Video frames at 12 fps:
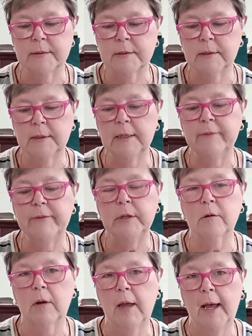and living
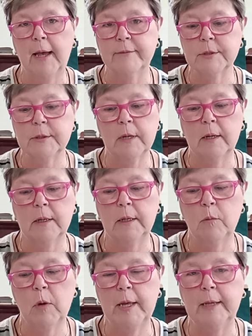their lives in godly
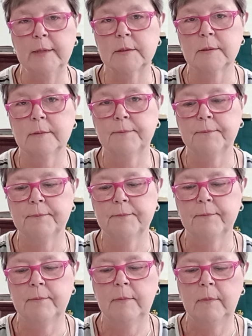ways?
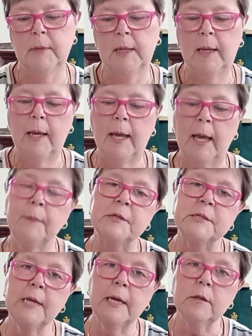
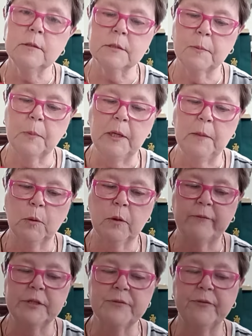Amos tells the people
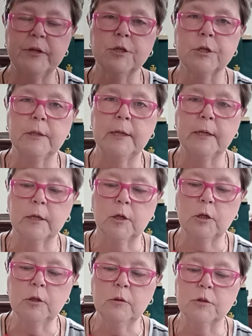of his vision and
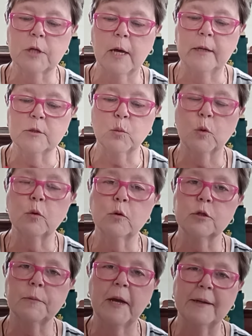includes God's
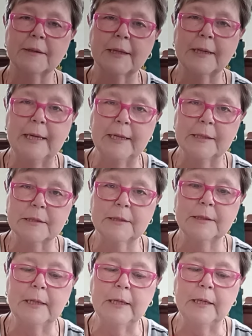words about the king's
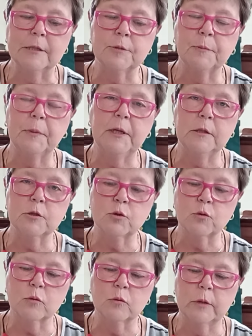lineage being
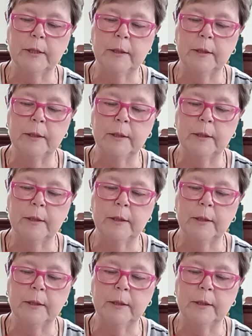destroyed.